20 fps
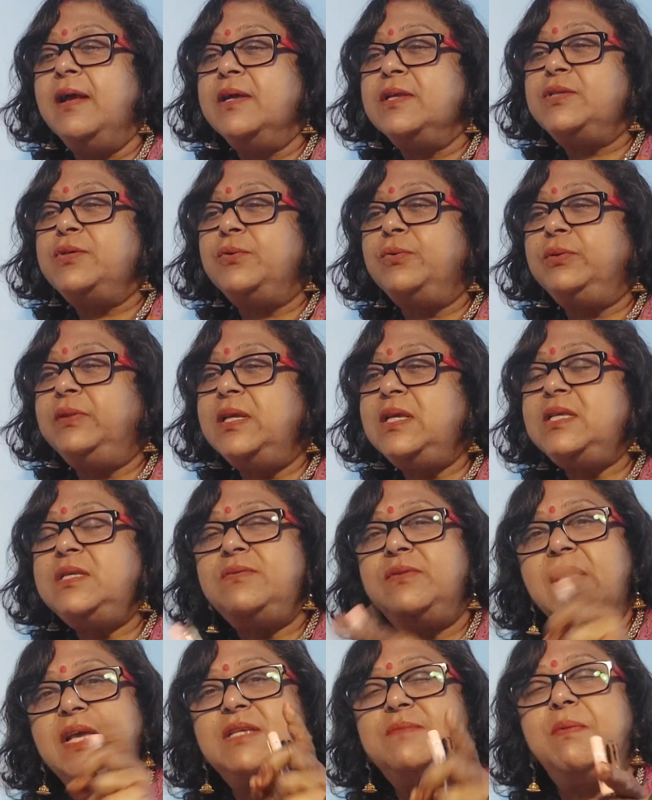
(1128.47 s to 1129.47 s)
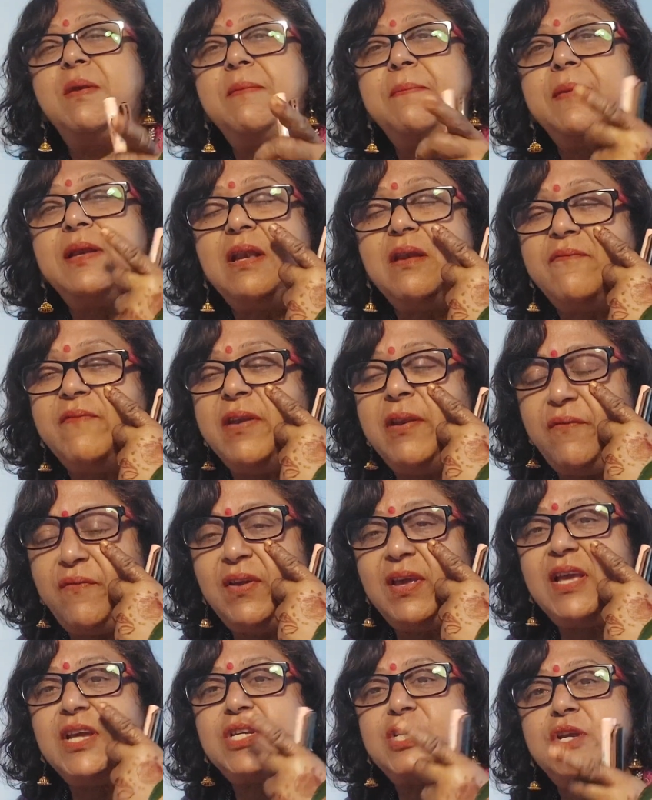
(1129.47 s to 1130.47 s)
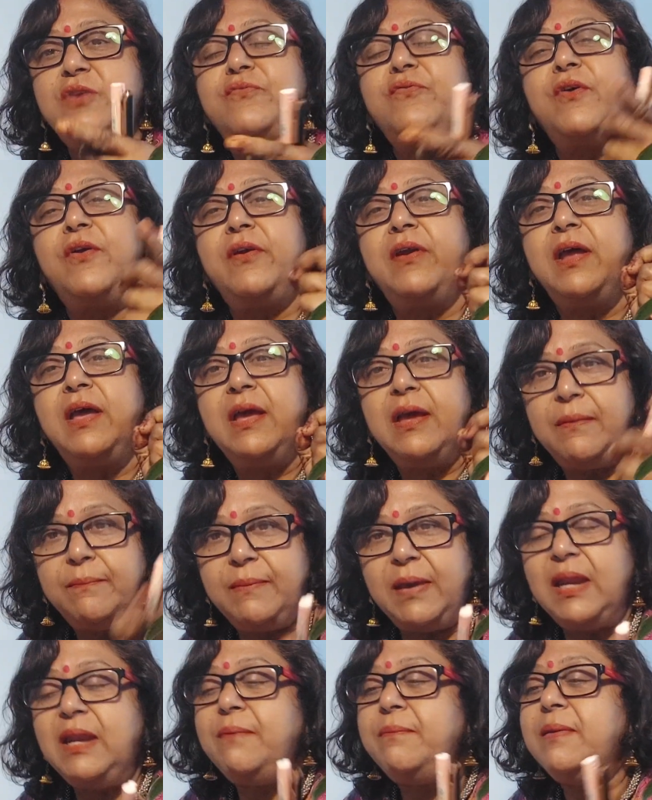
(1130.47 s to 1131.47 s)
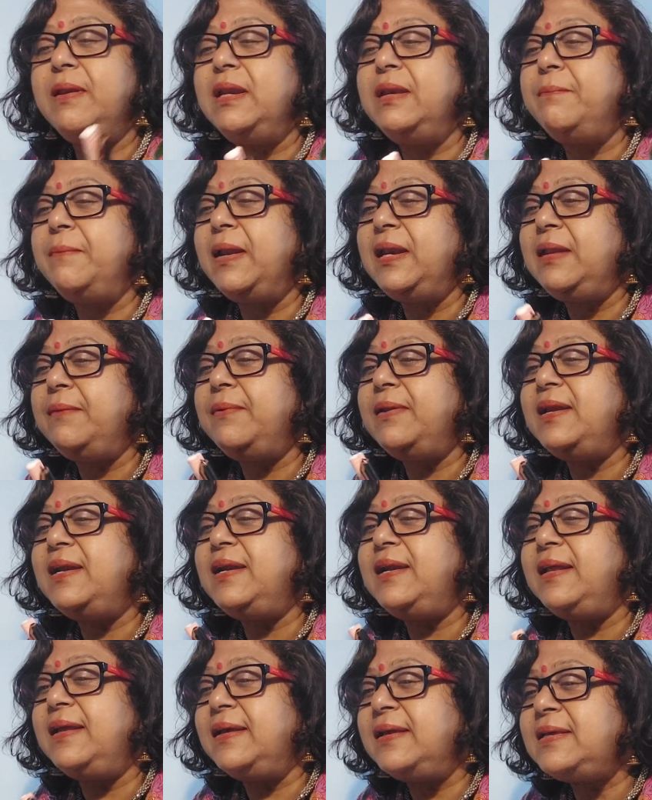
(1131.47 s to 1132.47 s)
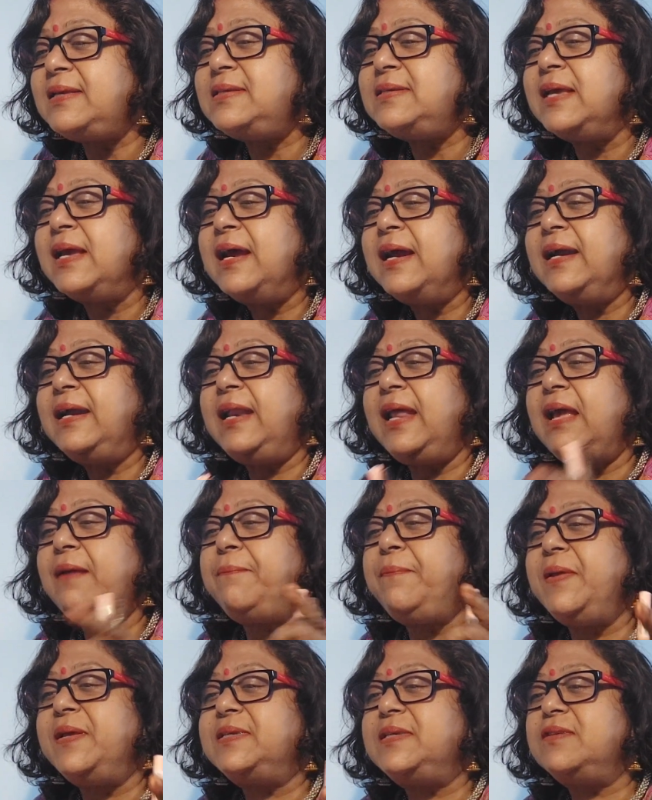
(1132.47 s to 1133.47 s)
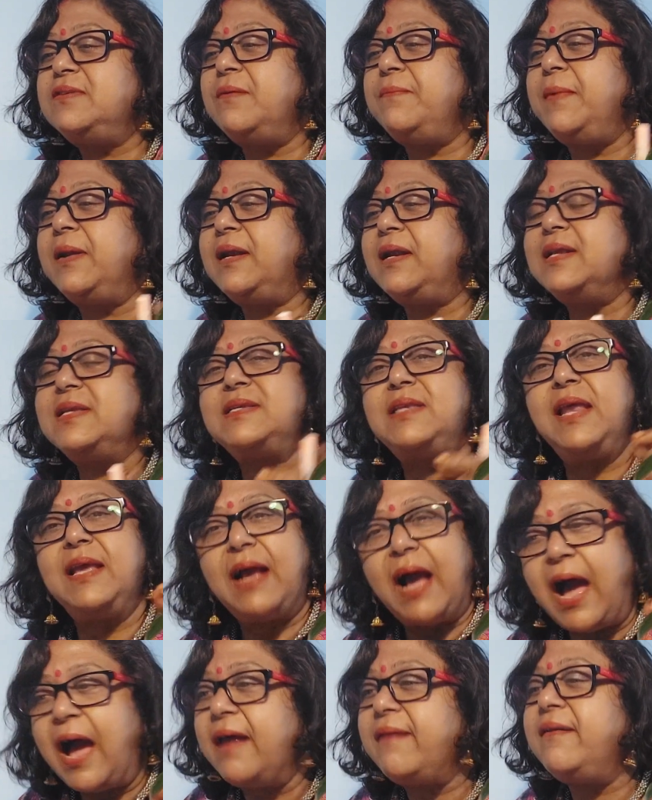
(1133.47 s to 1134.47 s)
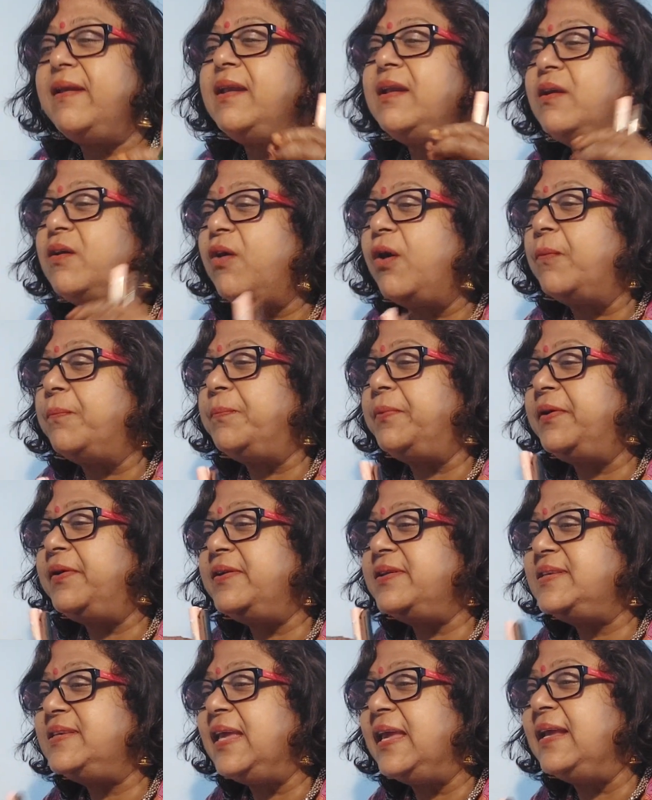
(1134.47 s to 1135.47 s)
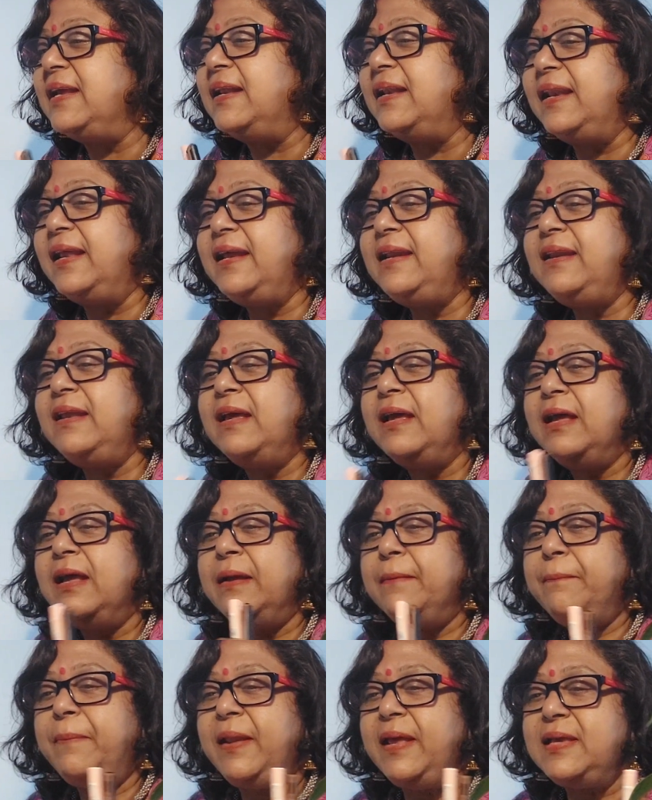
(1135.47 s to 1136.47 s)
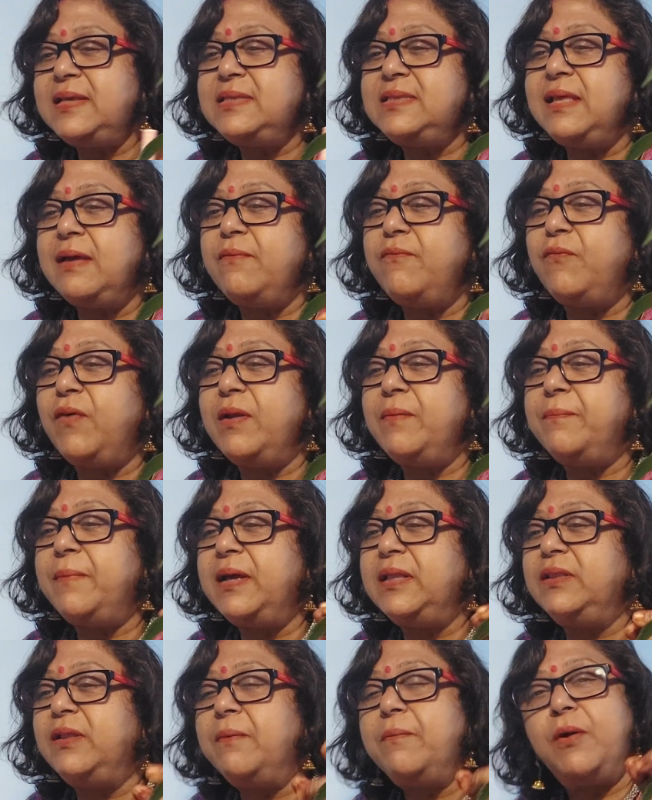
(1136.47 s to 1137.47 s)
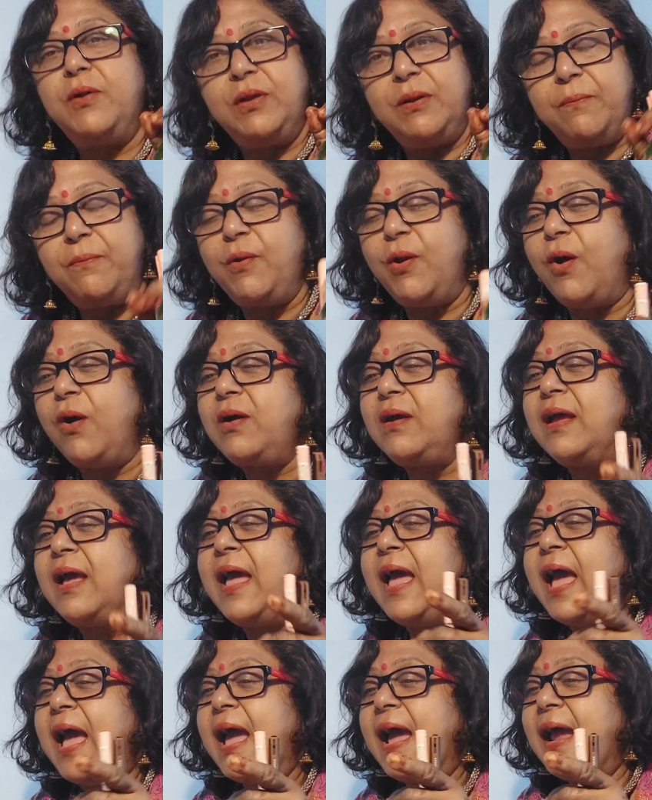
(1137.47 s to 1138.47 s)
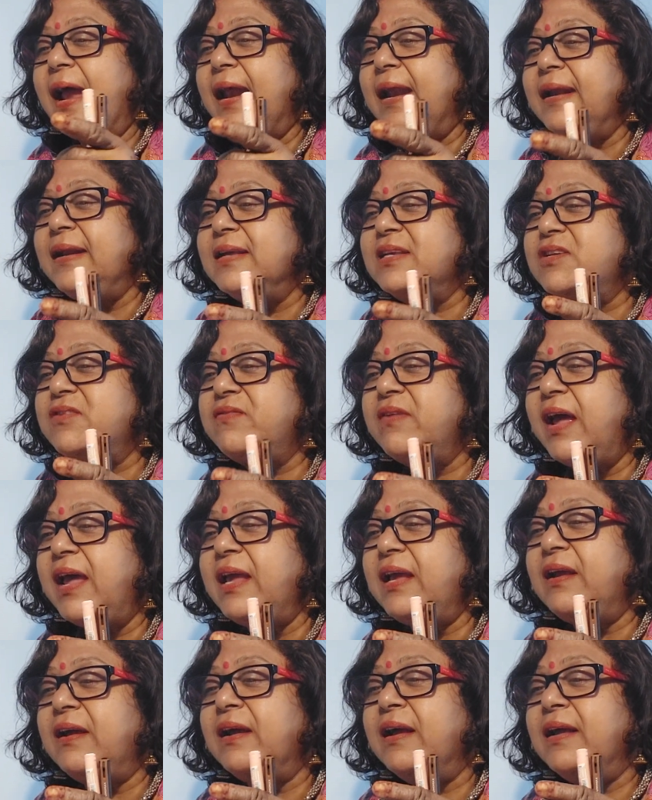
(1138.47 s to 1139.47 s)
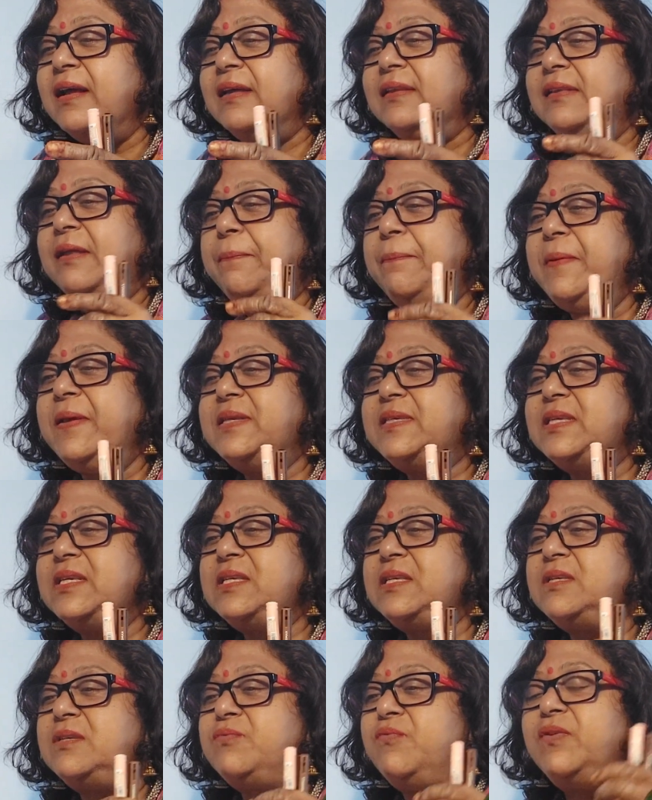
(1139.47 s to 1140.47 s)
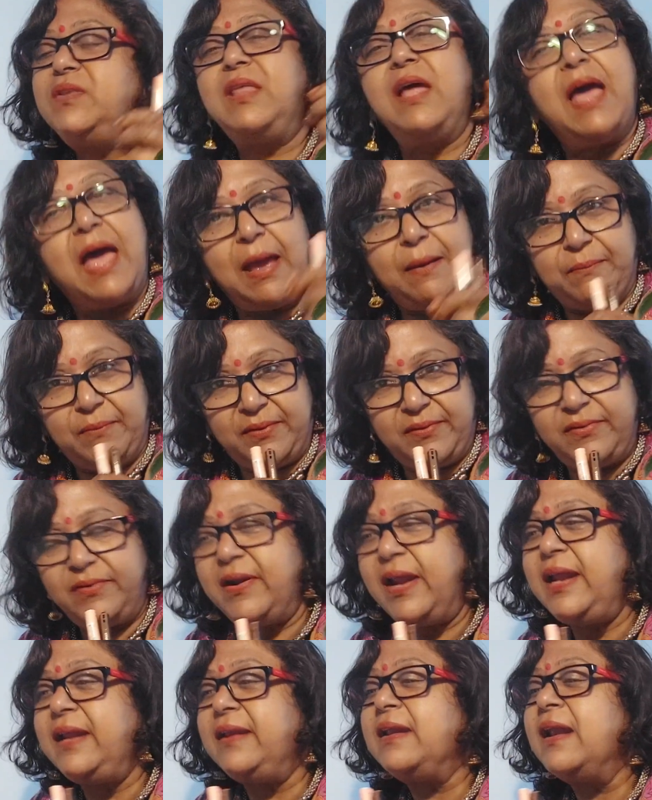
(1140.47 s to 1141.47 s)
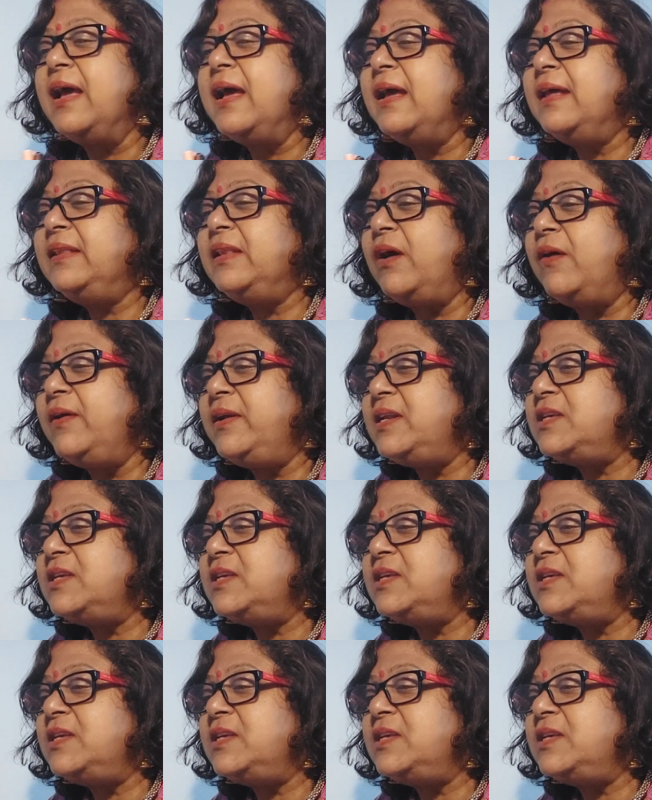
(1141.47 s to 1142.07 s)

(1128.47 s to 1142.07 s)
So the experimental verification for malleability is, take pieces of metals like iron, copper, zinc, lead, place them one by them on a block and strike the pieces with a hammer, right? Now it is